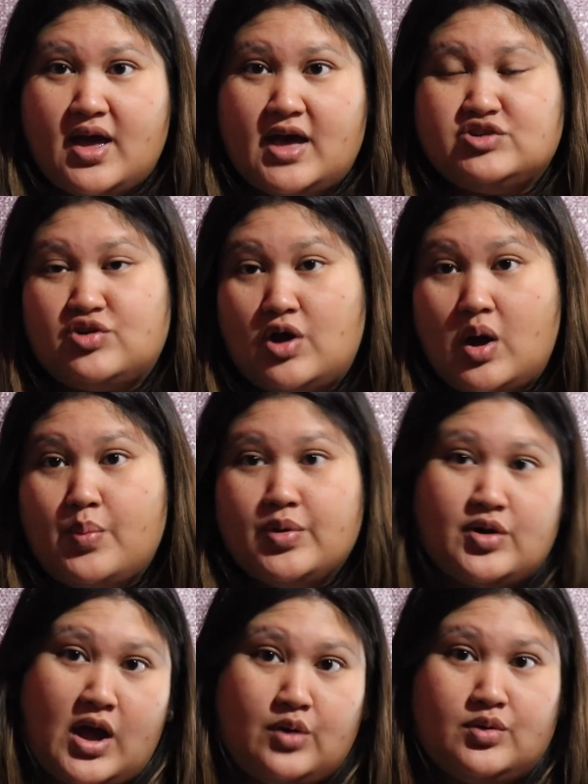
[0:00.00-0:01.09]
extra help when
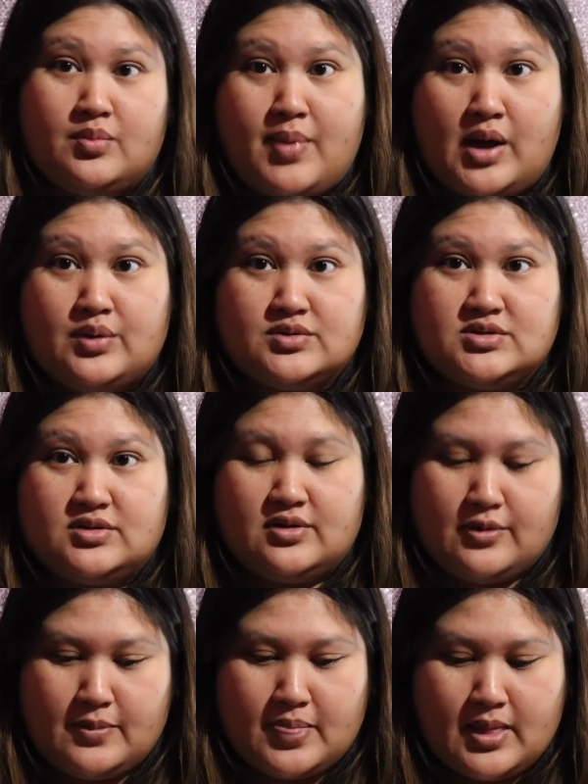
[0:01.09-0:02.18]
you're out and about, you
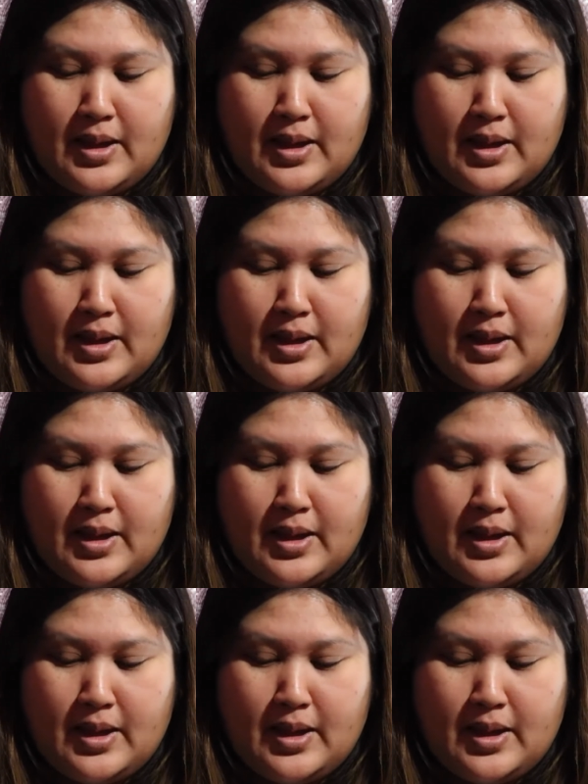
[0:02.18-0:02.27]
know.